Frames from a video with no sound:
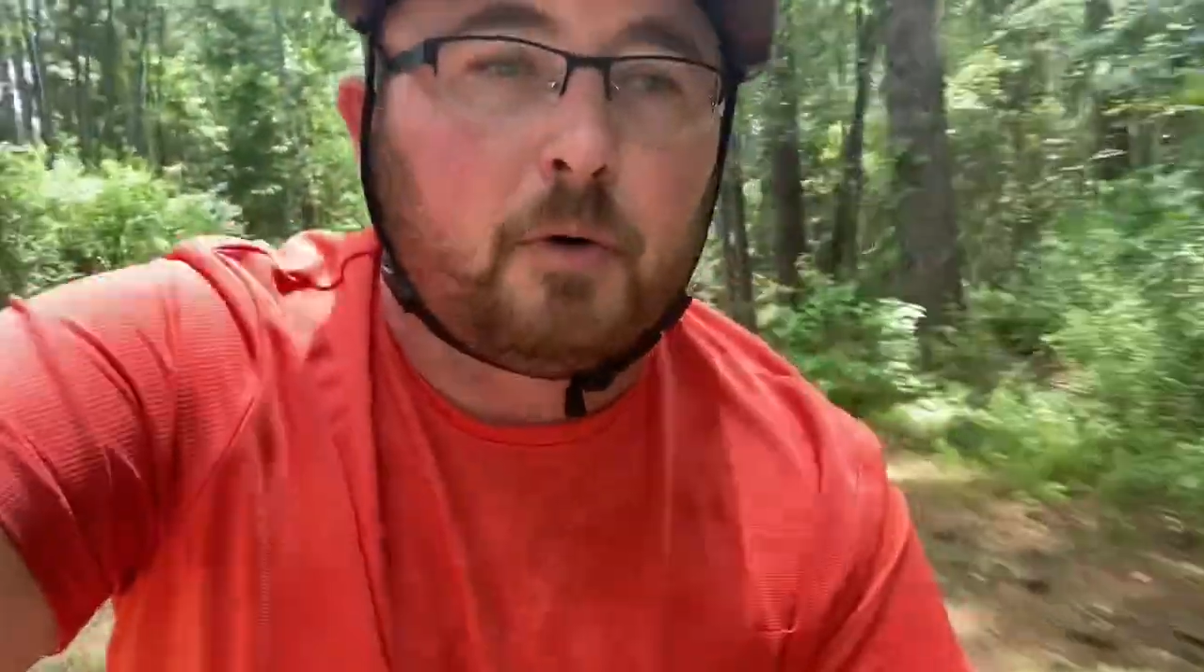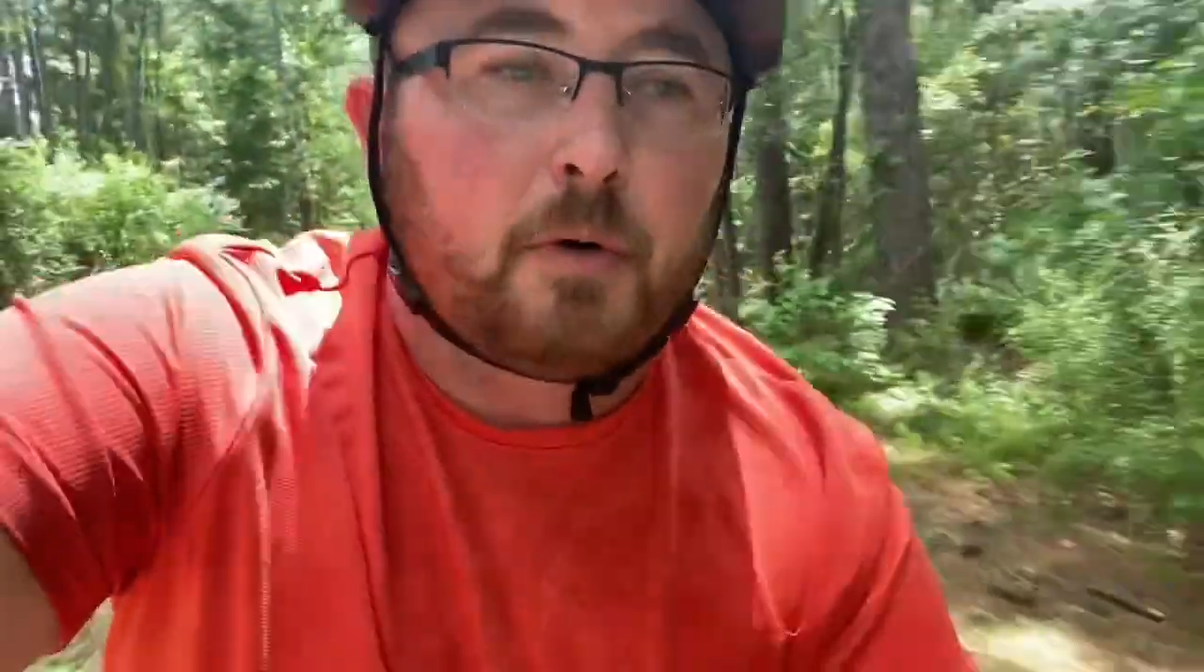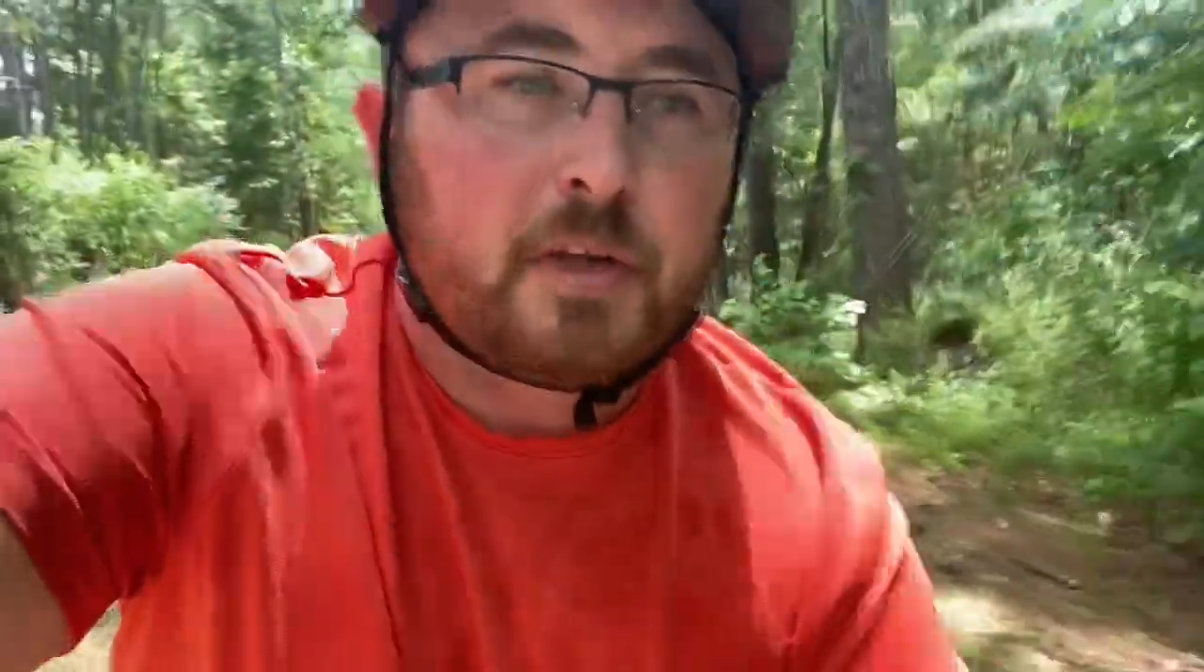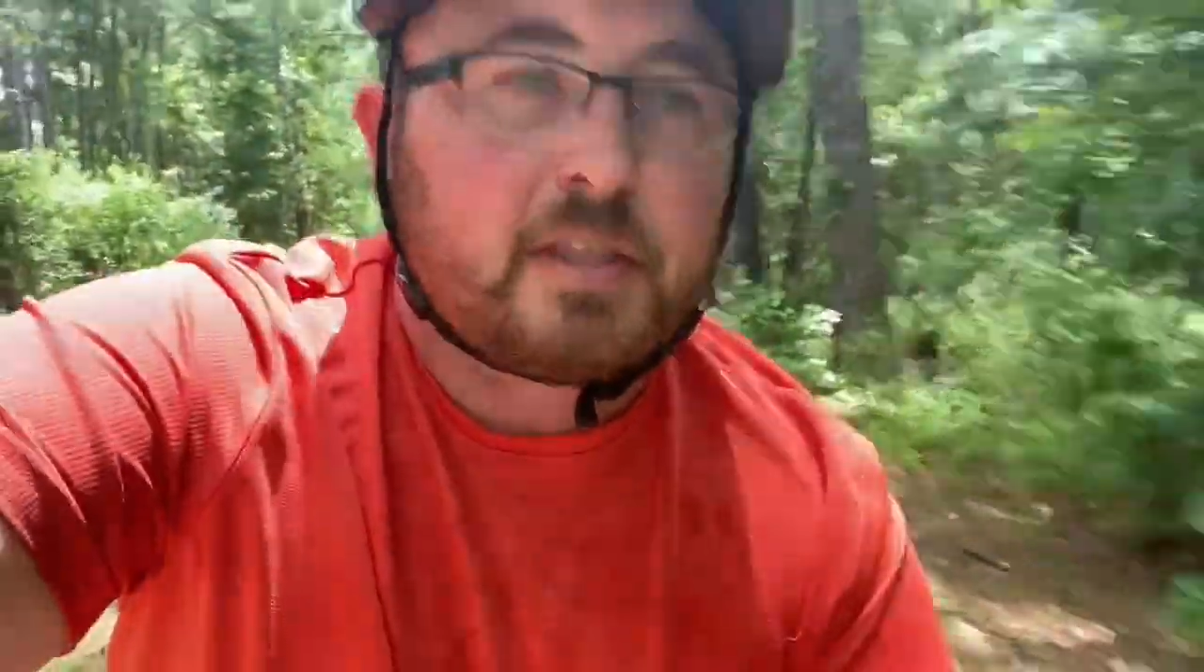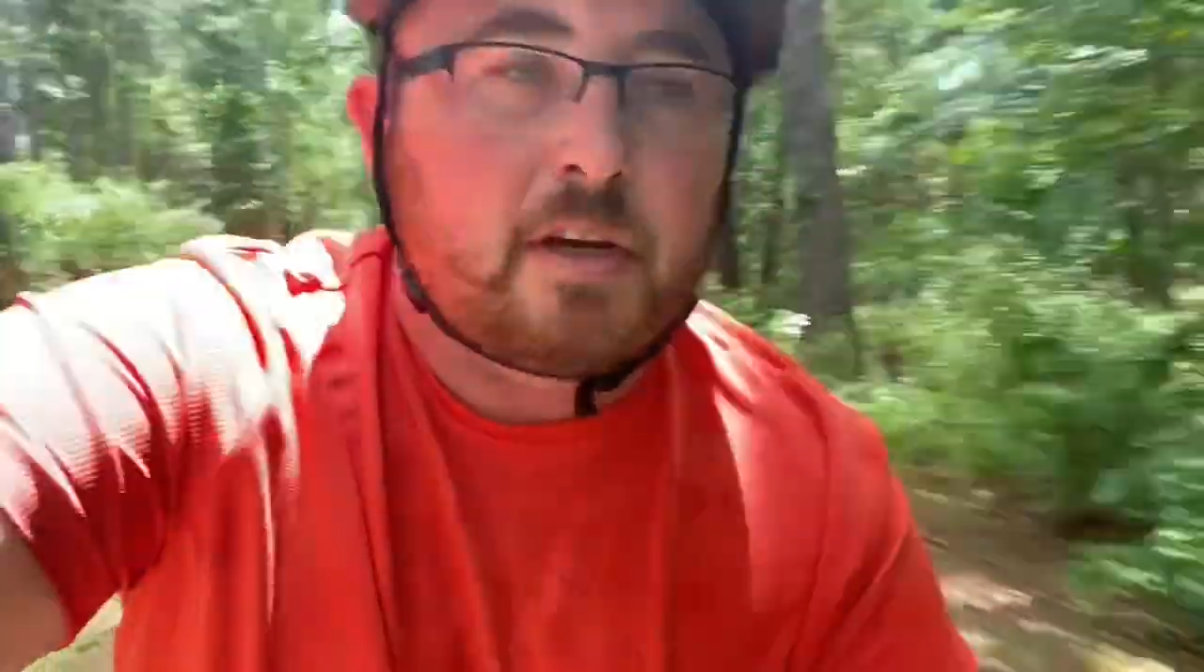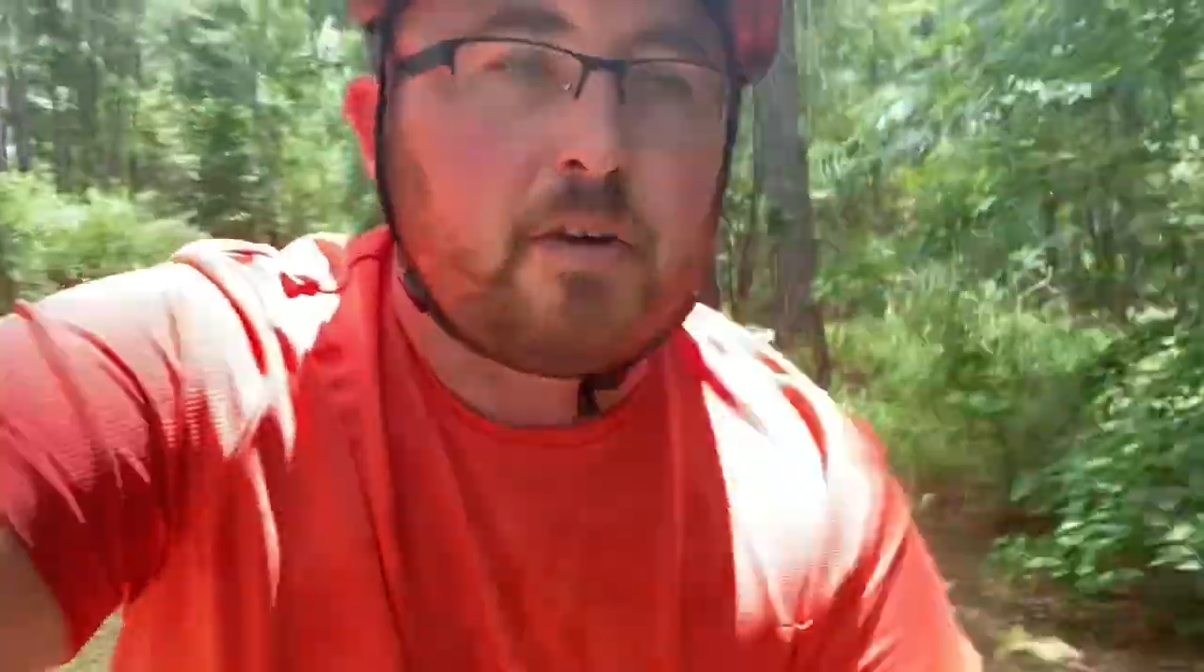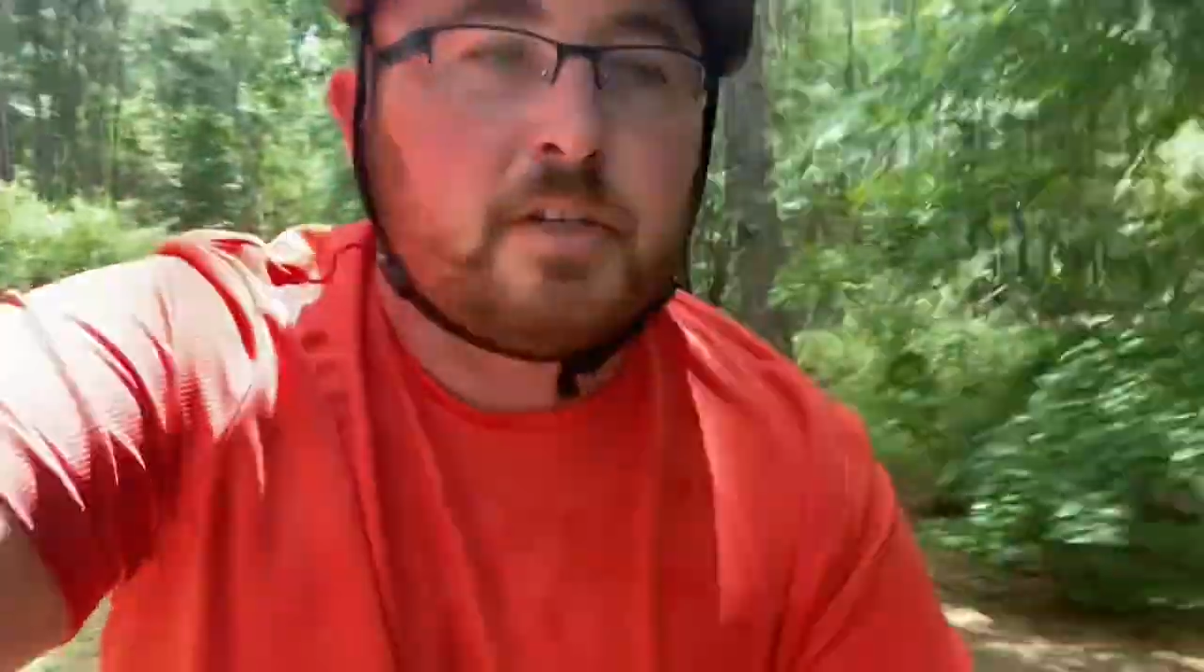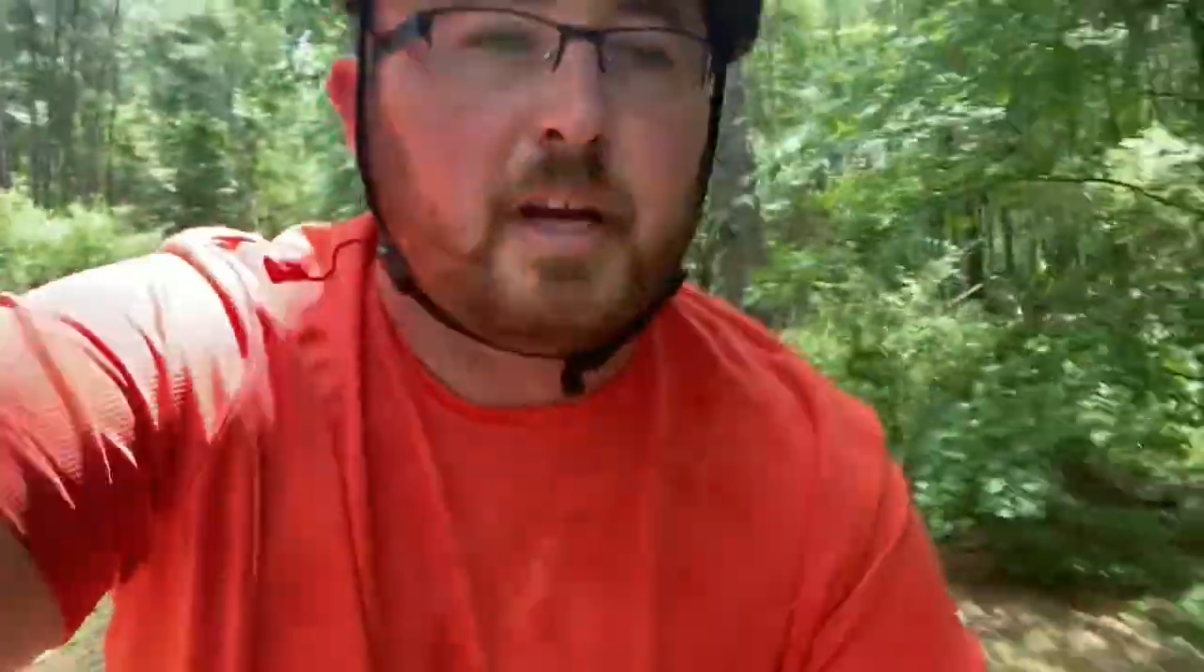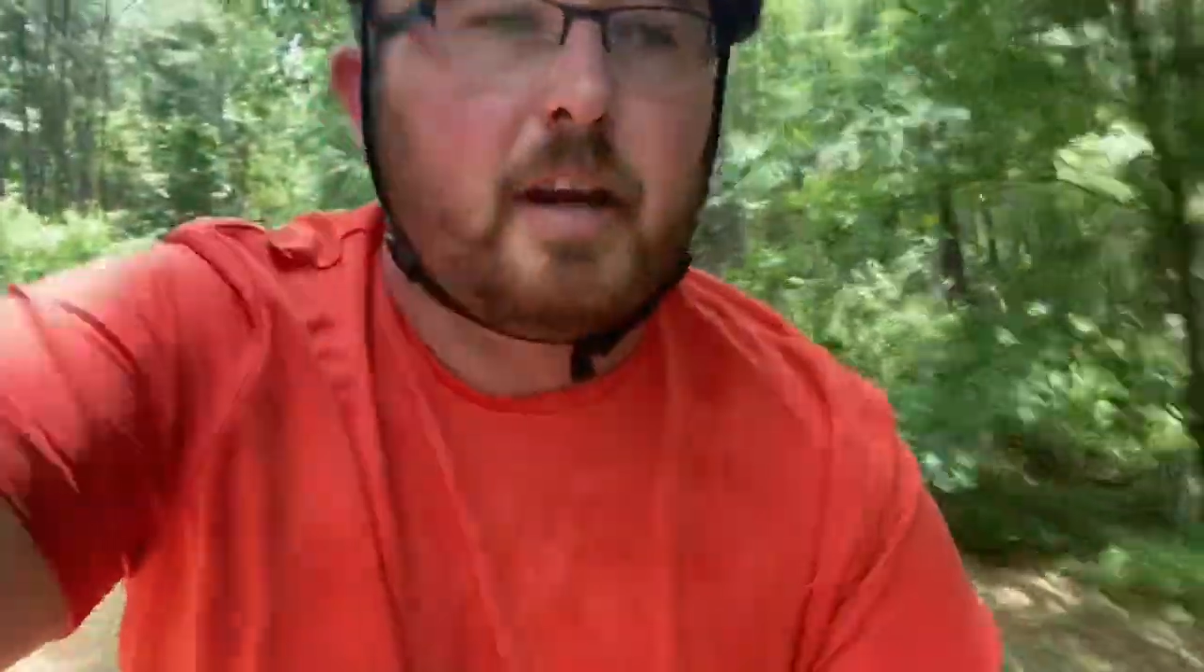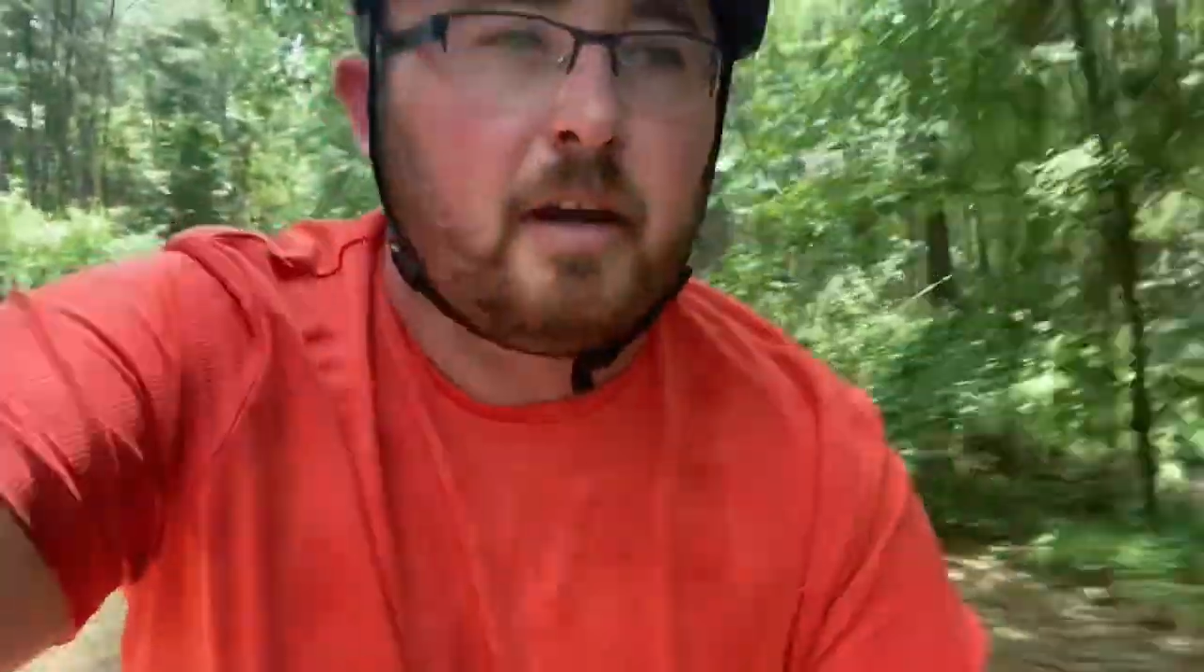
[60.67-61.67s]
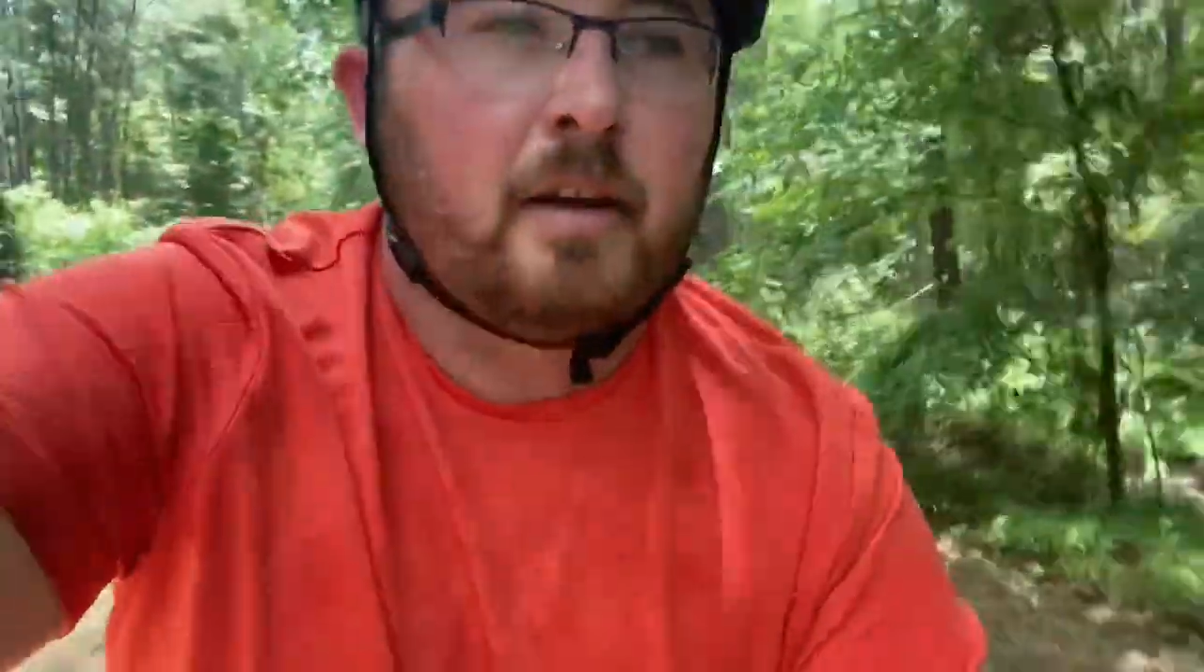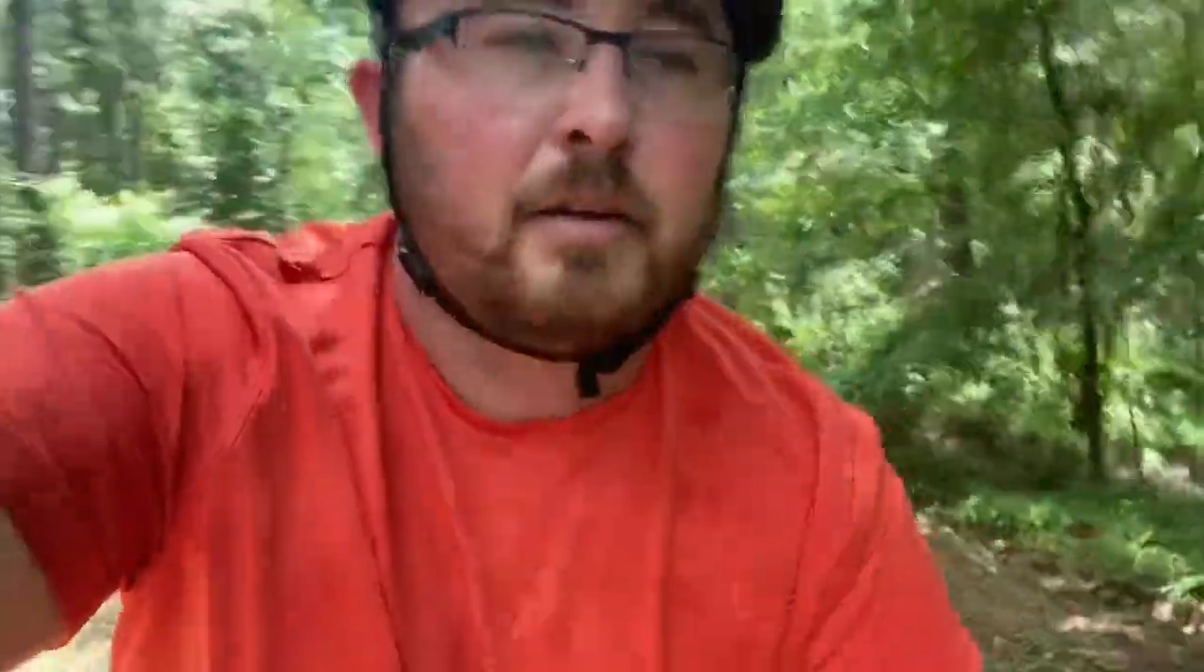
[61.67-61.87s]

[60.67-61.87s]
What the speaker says: north as it goes yet,